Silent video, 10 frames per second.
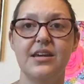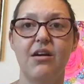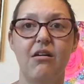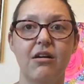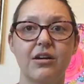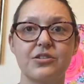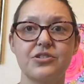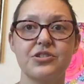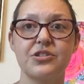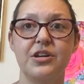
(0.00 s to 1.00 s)

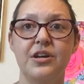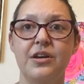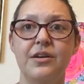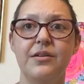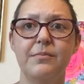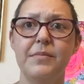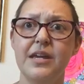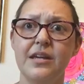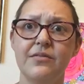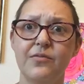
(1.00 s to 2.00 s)
harsh,
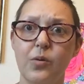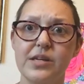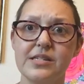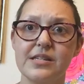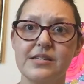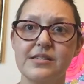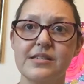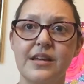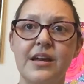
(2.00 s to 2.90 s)
mean voices.